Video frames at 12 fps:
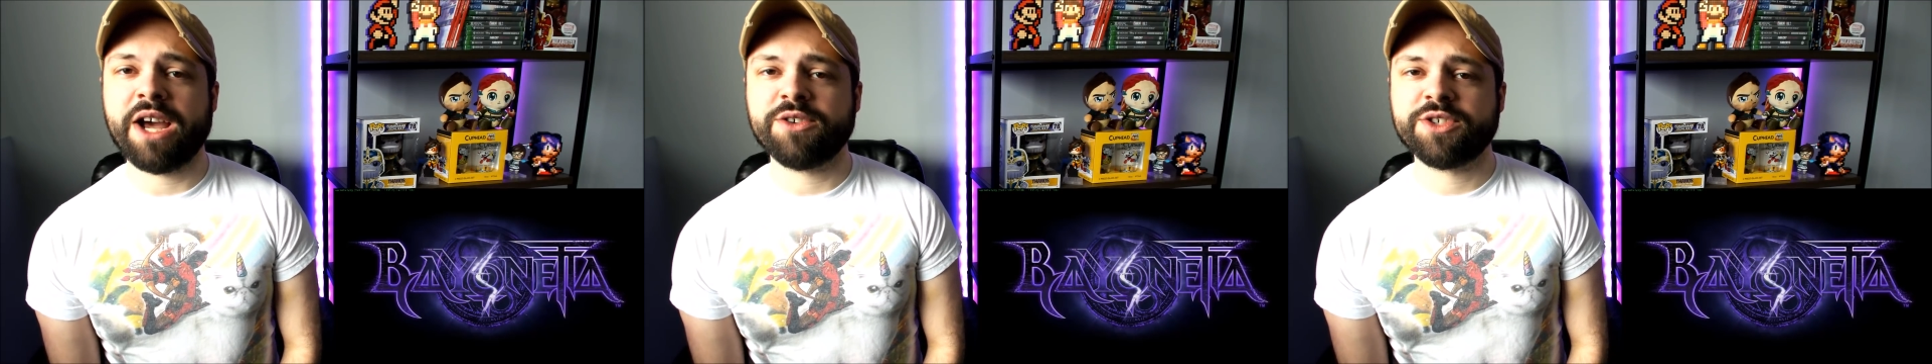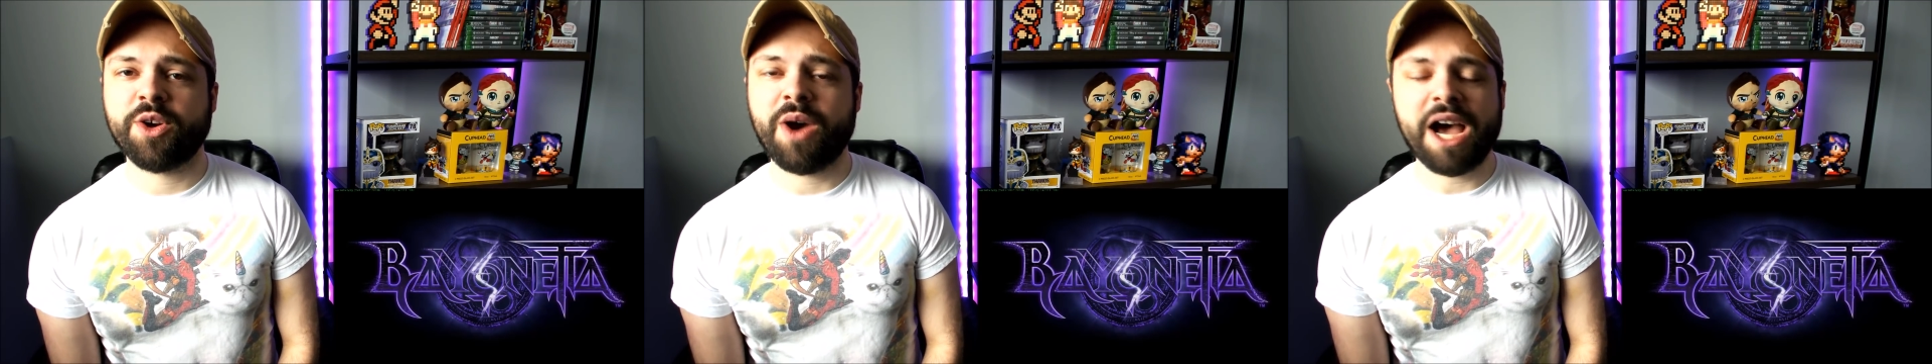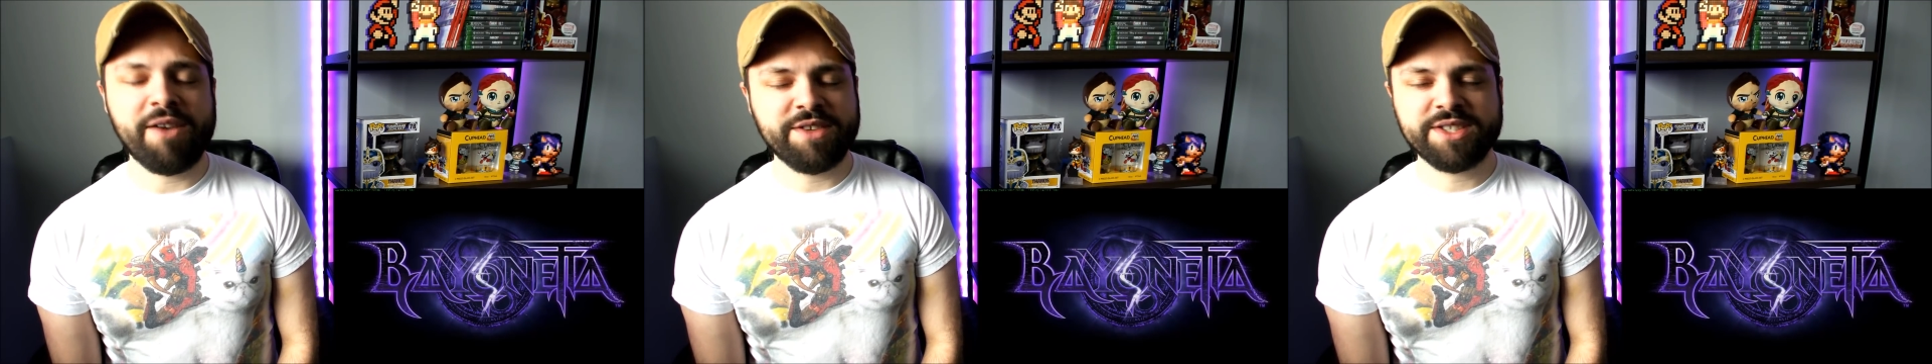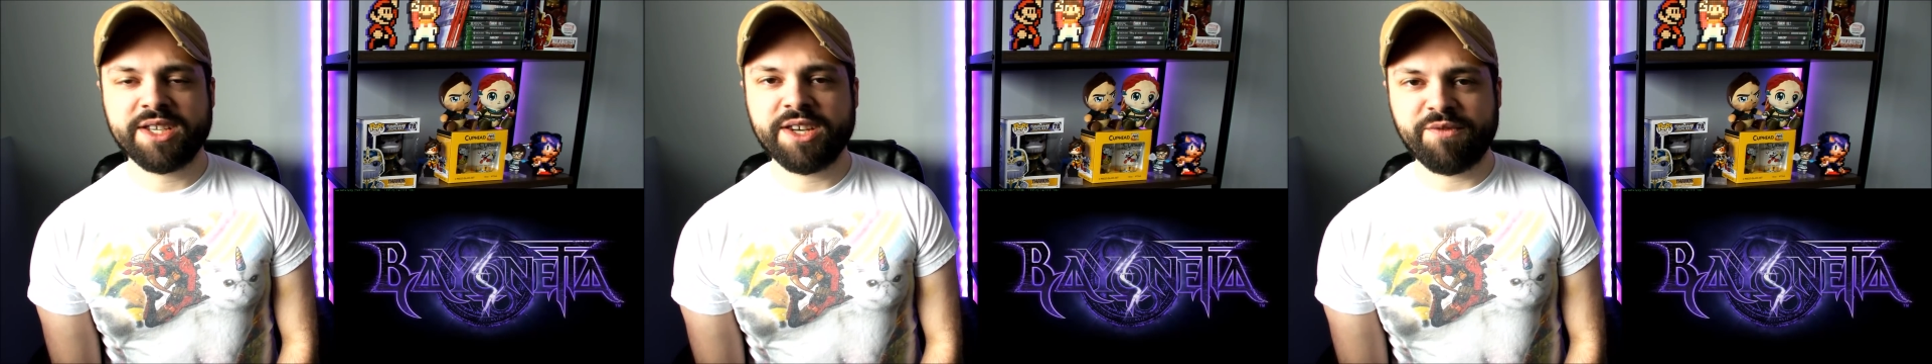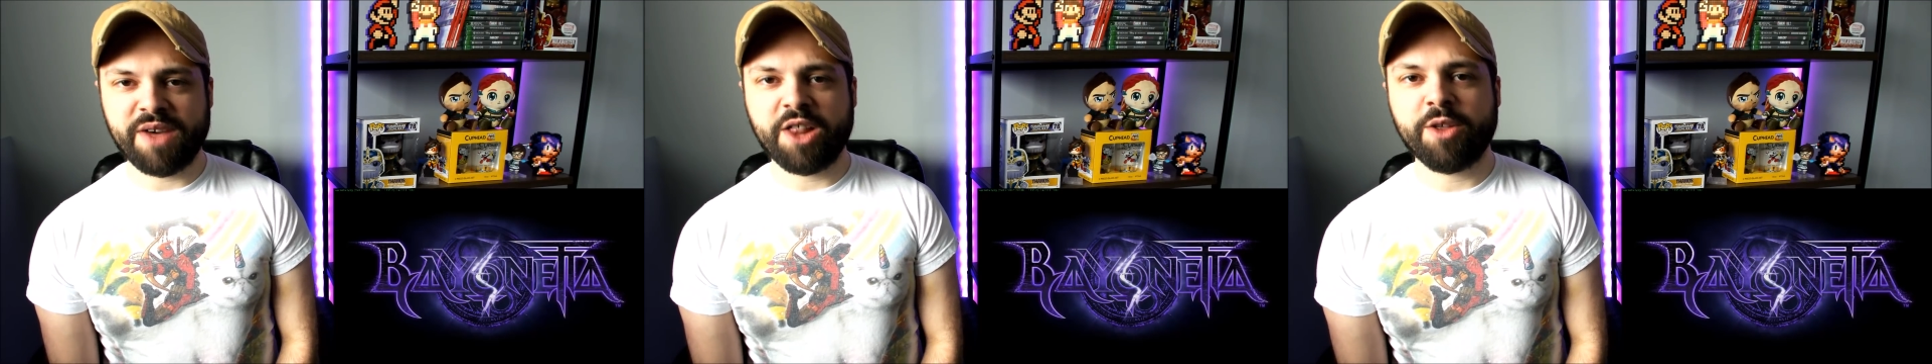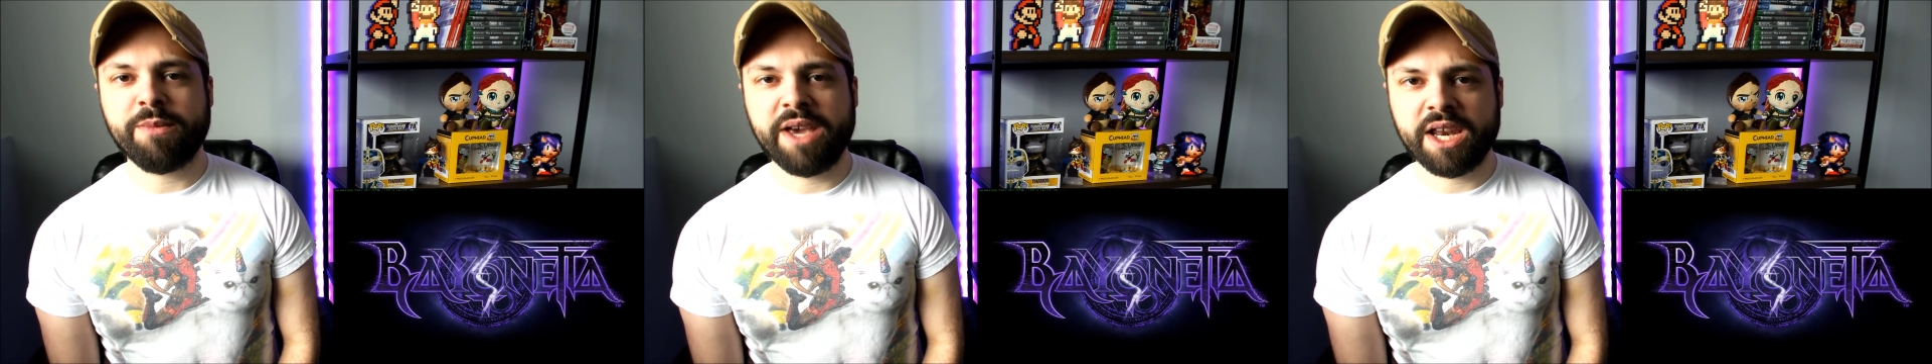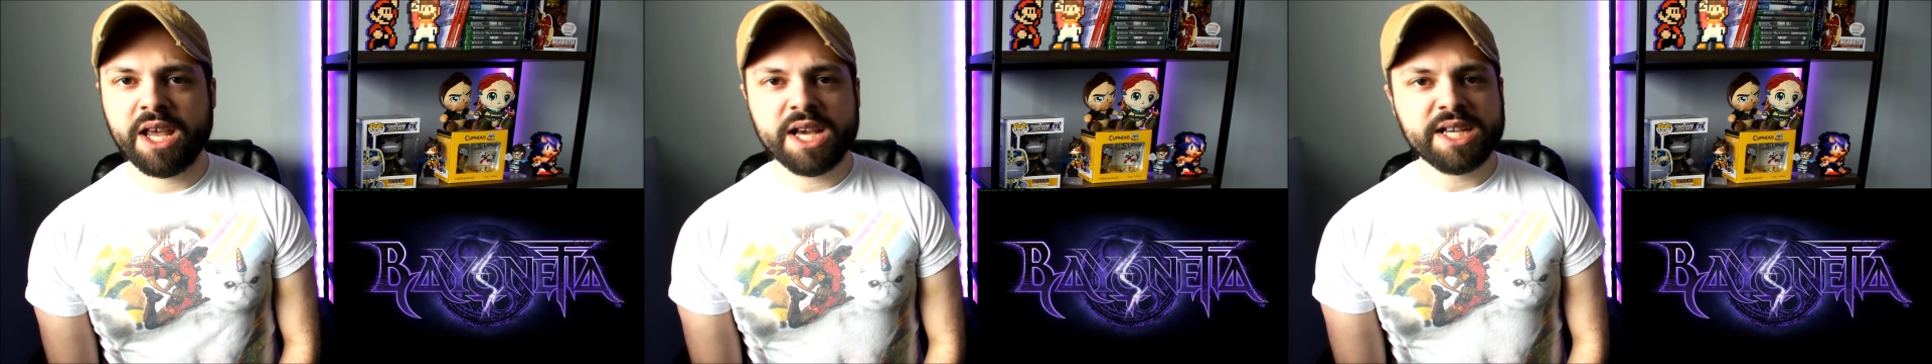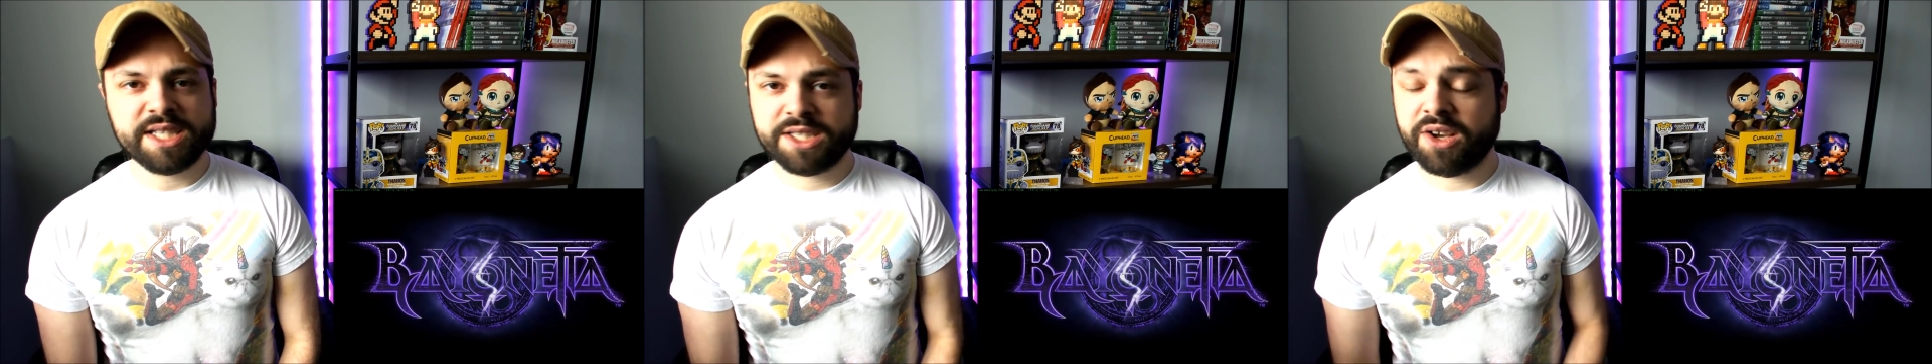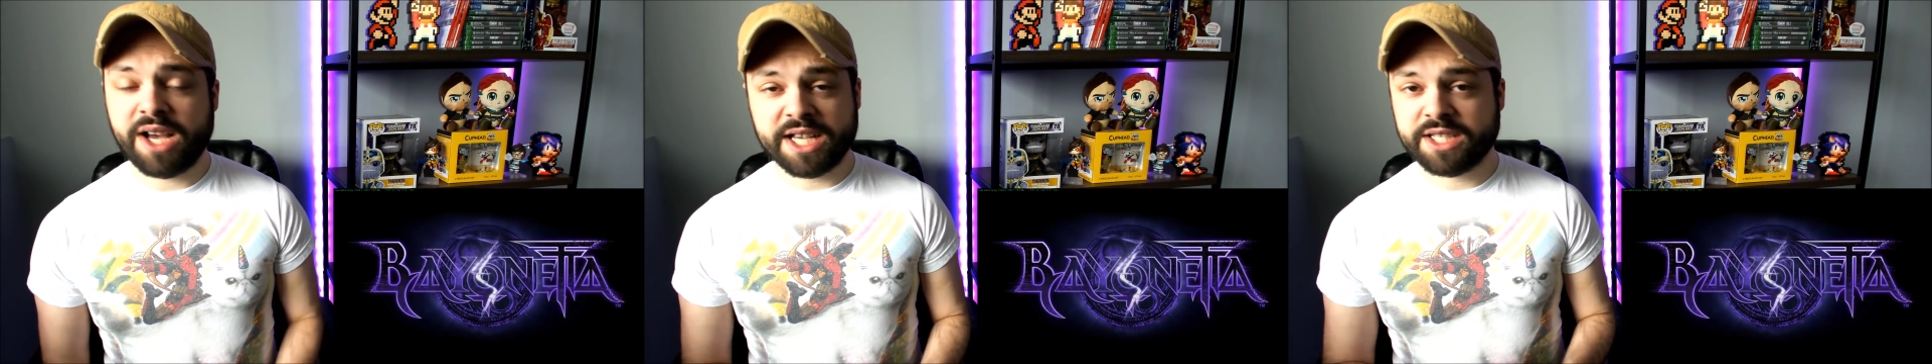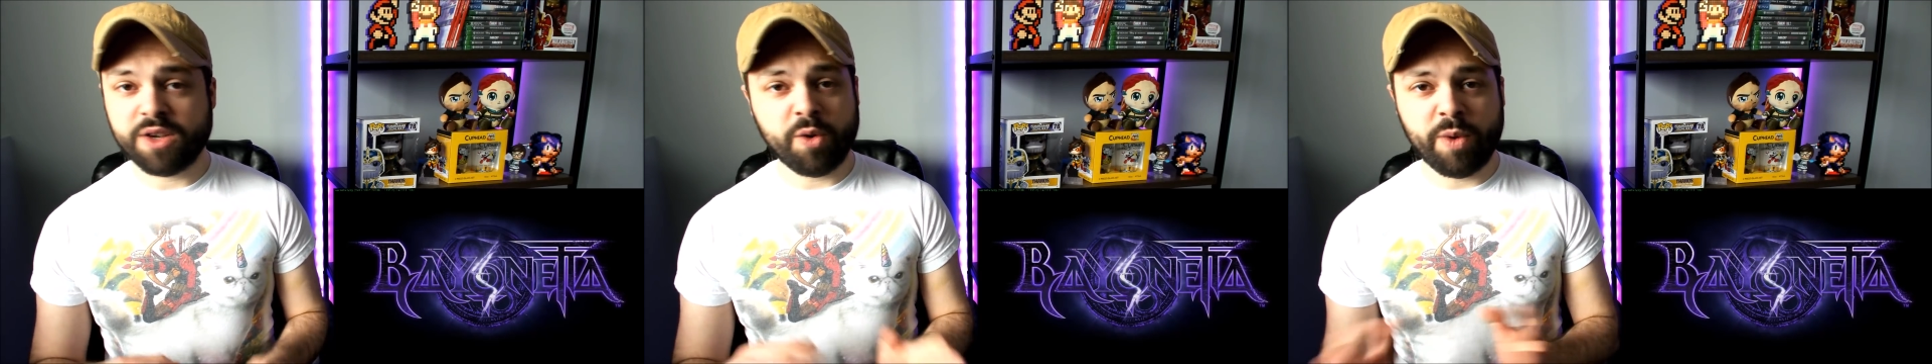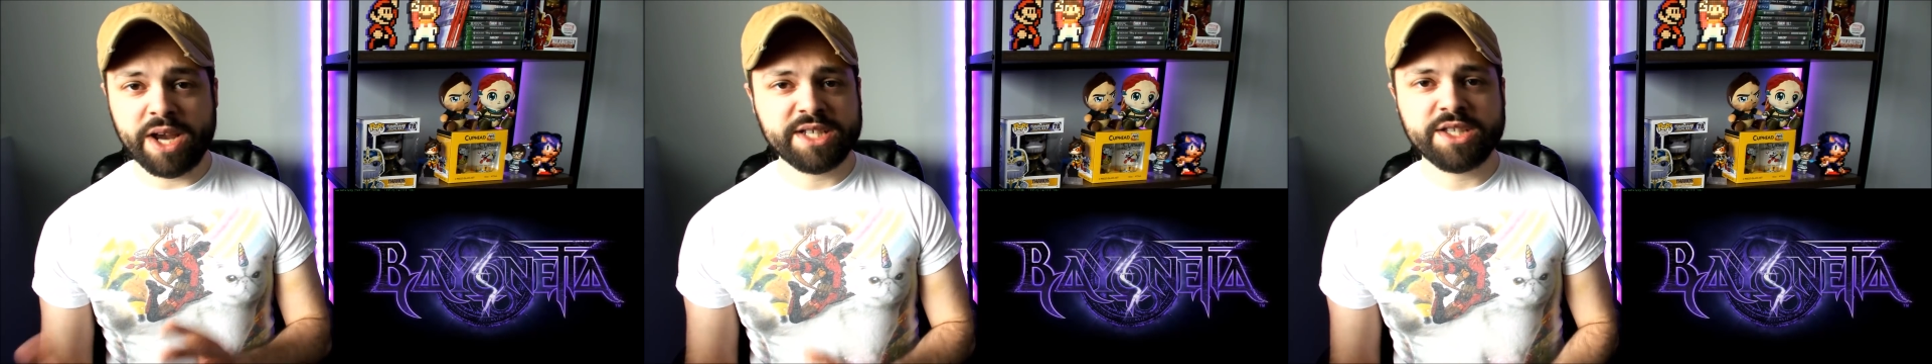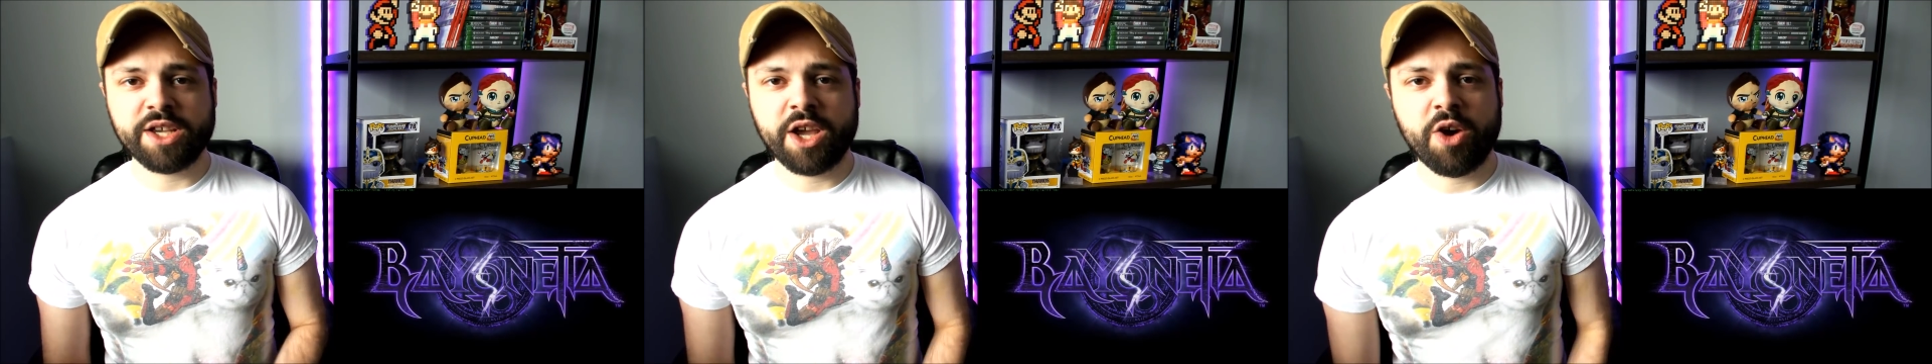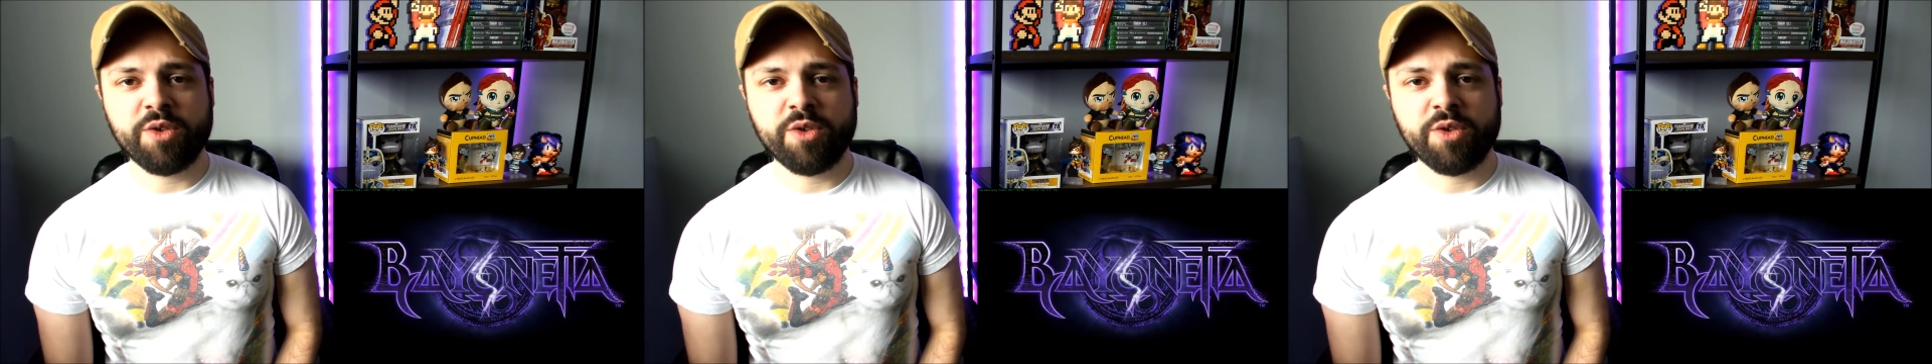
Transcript: So obviously development still has a ways to go.